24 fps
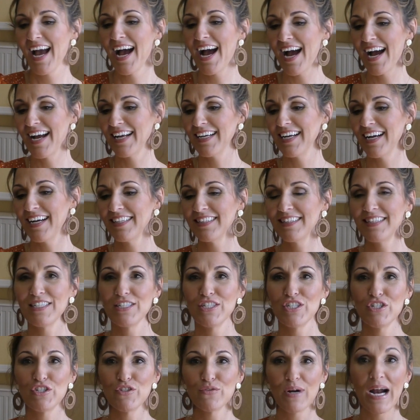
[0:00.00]
I got
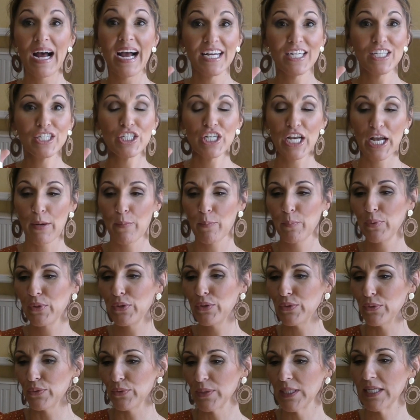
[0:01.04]
this dry
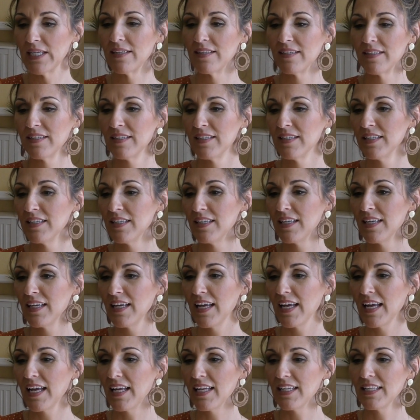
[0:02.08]
shampoo.
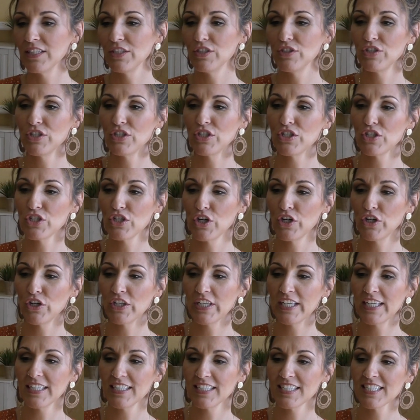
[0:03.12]
And you just turn
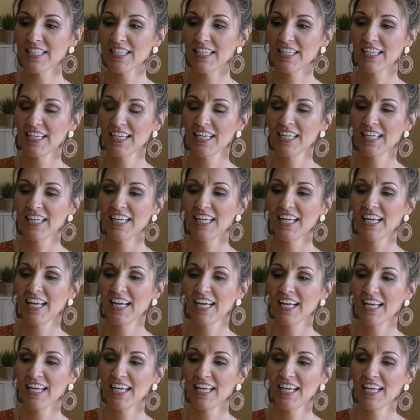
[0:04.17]
it
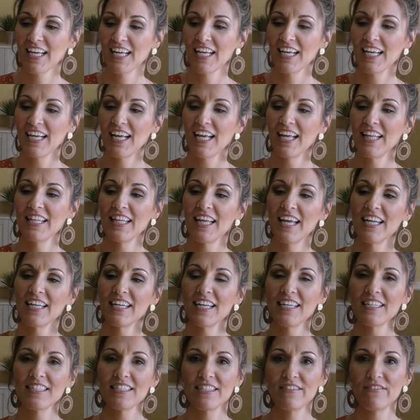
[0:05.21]
and then
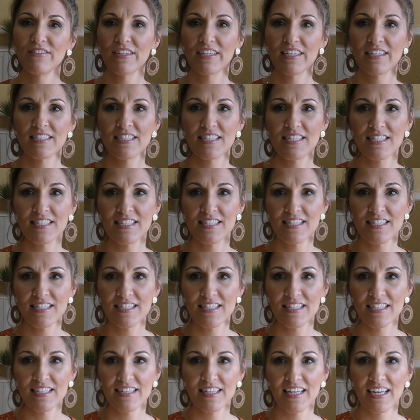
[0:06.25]
let's see if you can
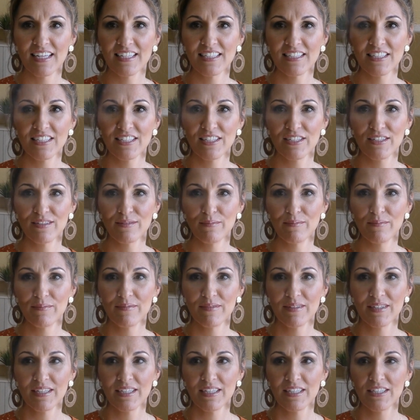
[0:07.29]
see that. You
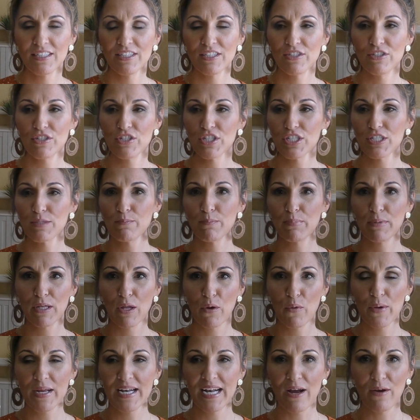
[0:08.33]
you just
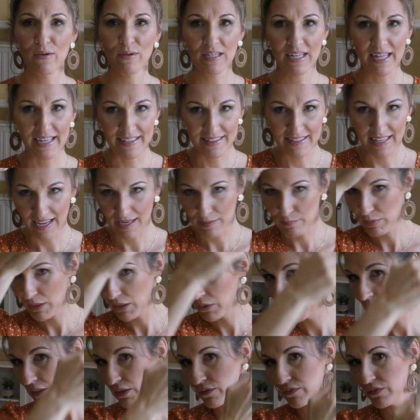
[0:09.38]
blow it out like that,
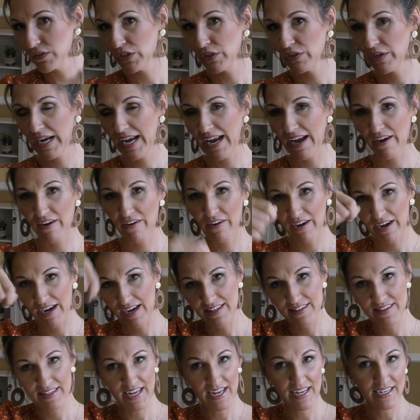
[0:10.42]
blow it over your hair
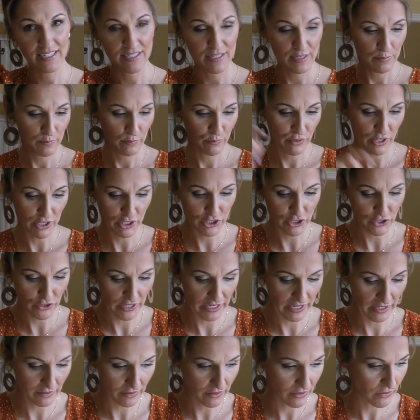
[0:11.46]
and then brush your
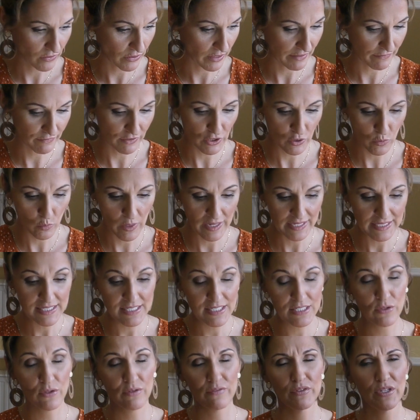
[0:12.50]
hair however you want
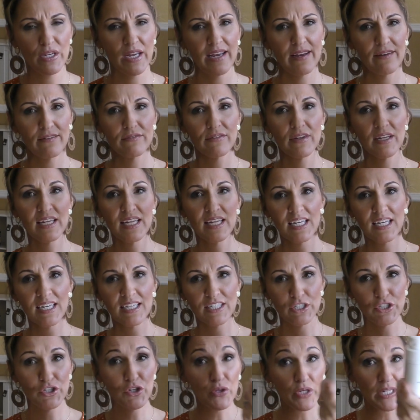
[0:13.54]
it. So if you have
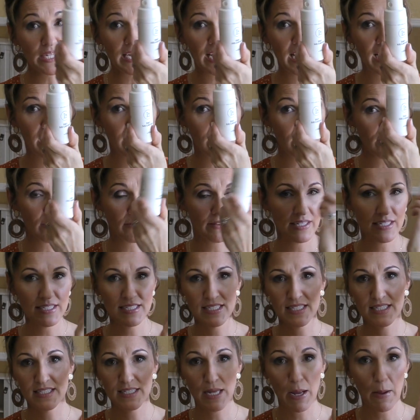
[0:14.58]
dirty hair, this
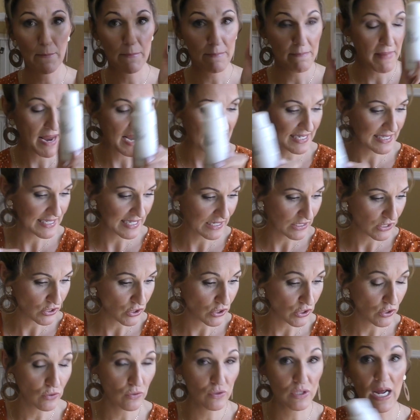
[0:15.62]
is amazing to
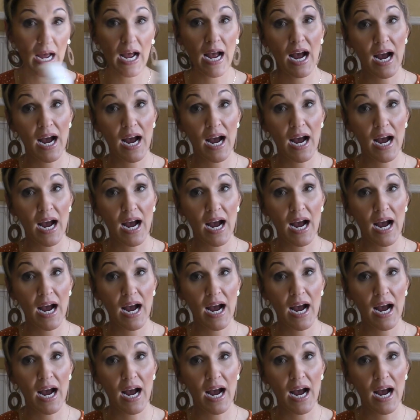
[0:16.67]
use.